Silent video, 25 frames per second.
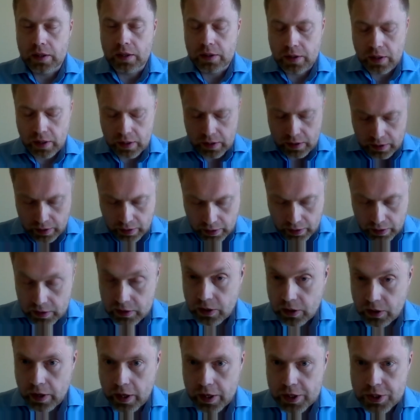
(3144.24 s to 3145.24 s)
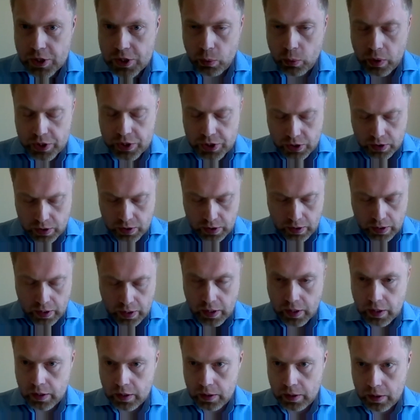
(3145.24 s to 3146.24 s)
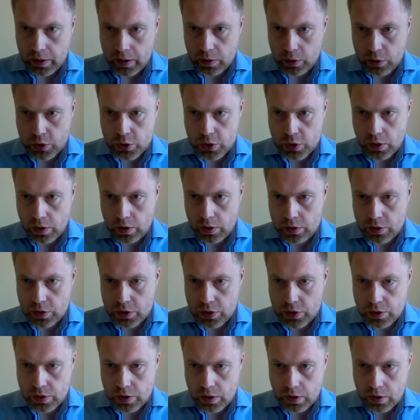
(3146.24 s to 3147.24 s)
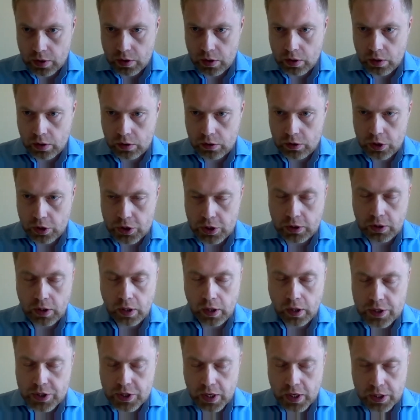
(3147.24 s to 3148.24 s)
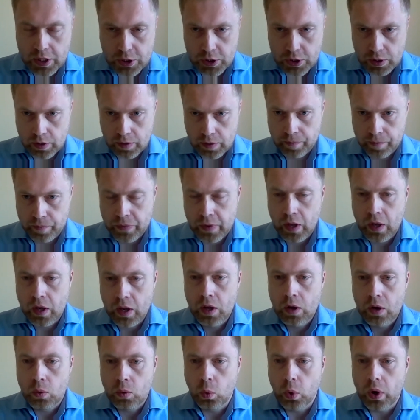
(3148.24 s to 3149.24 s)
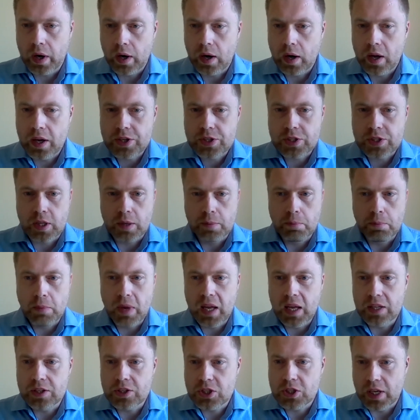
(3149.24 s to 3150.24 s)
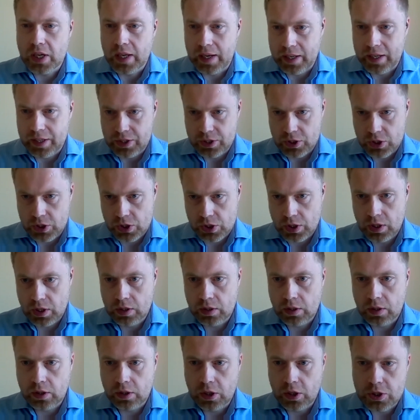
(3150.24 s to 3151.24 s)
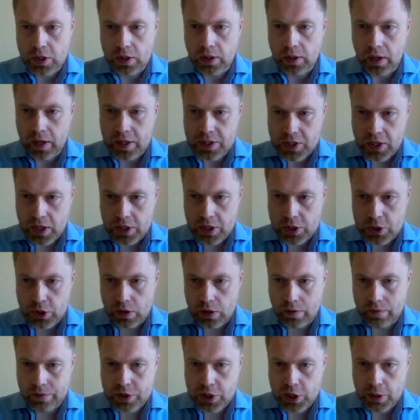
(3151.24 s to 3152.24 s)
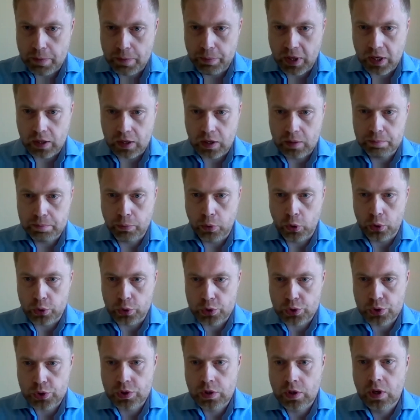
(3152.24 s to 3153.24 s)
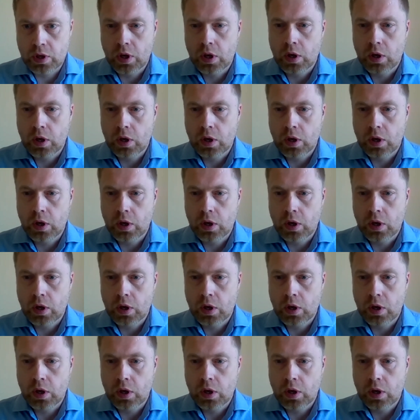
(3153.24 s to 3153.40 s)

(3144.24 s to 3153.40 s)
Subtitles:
Then the next question concerns digitalization. Mm-hmm. Where lies the main challenge in the digitalization of shipping and ports?